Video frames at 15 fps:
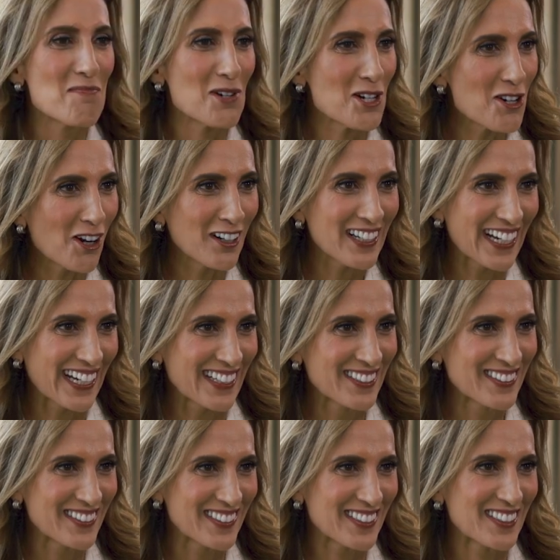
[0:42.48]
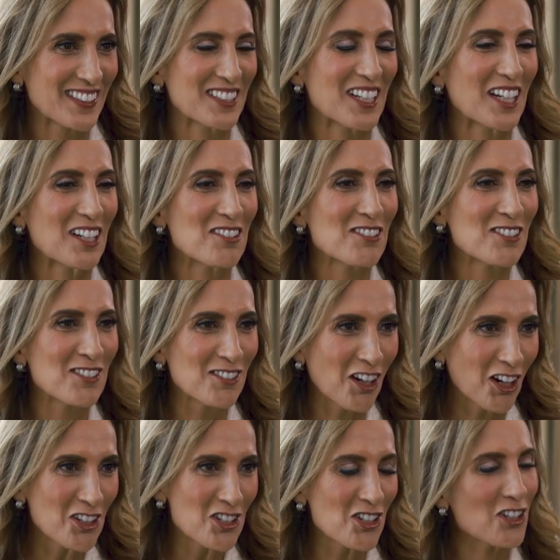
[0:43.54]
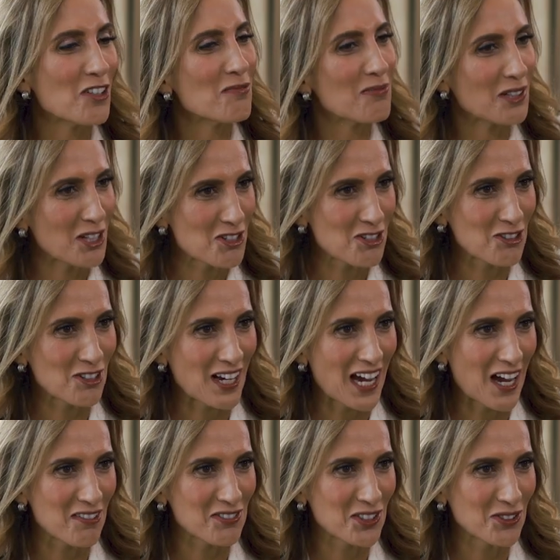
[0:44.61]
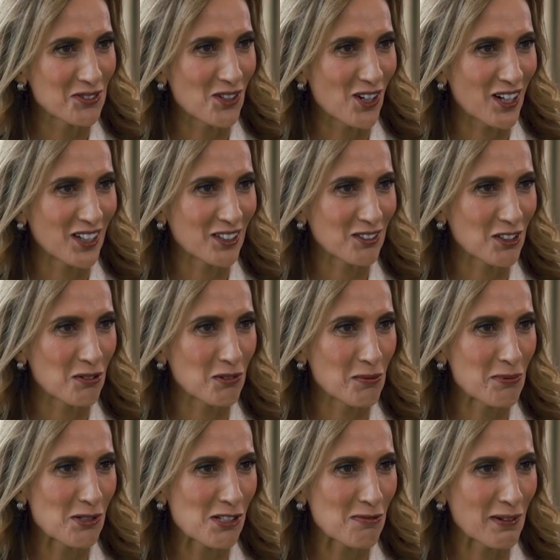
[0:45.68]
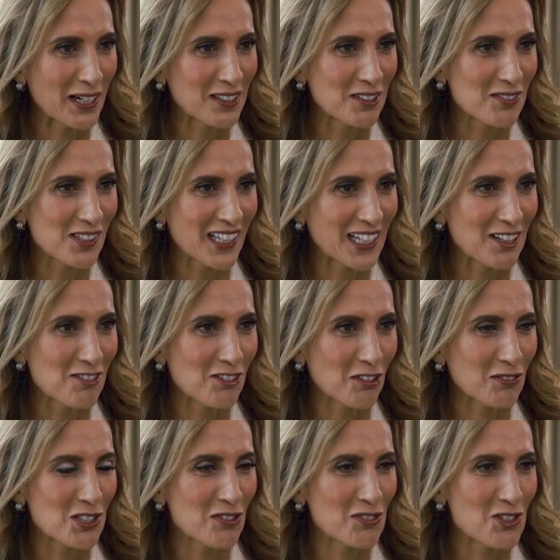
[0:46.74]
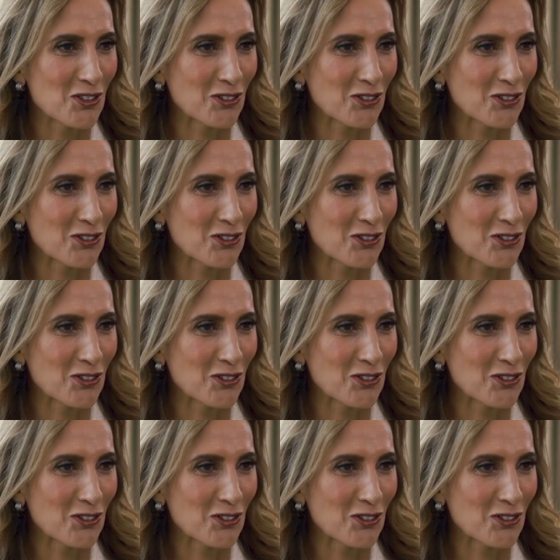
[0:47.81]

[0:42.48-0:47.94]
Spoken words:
Bernard Hasten, it is such a pleasure to have you on Global Perspectives. Thank you so much for